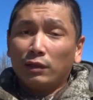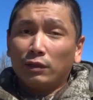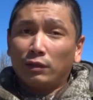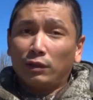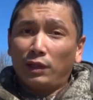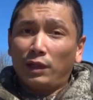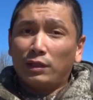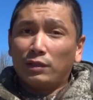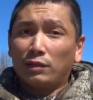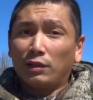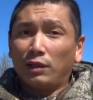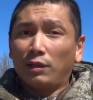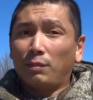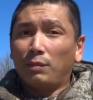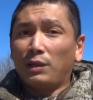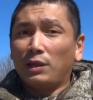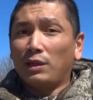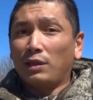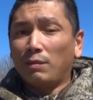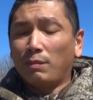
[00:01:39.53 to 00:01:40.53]
Today's going to
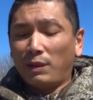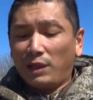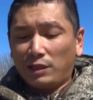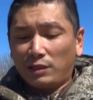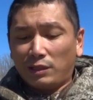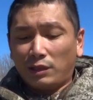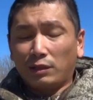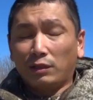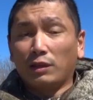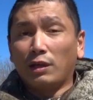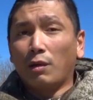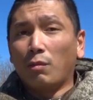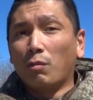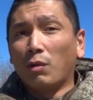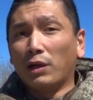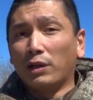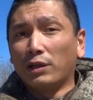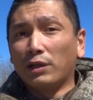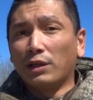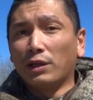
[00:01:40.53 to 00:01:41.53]
be basically a
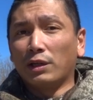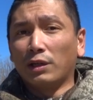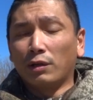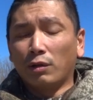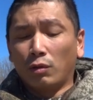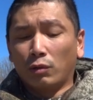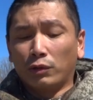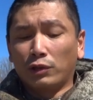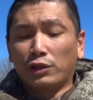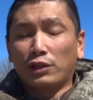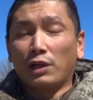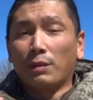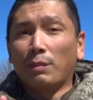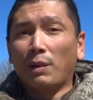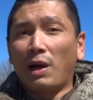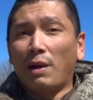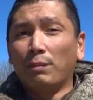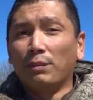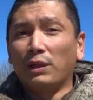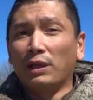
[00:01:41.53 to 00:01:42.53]
one year ownership
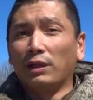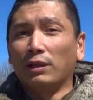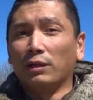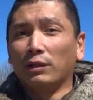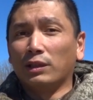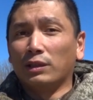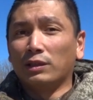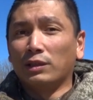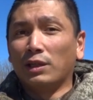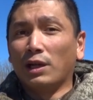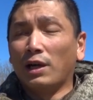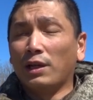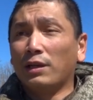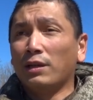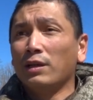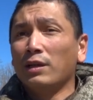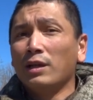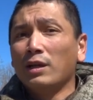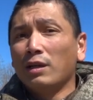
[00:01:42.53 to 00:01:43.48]
update of this gun.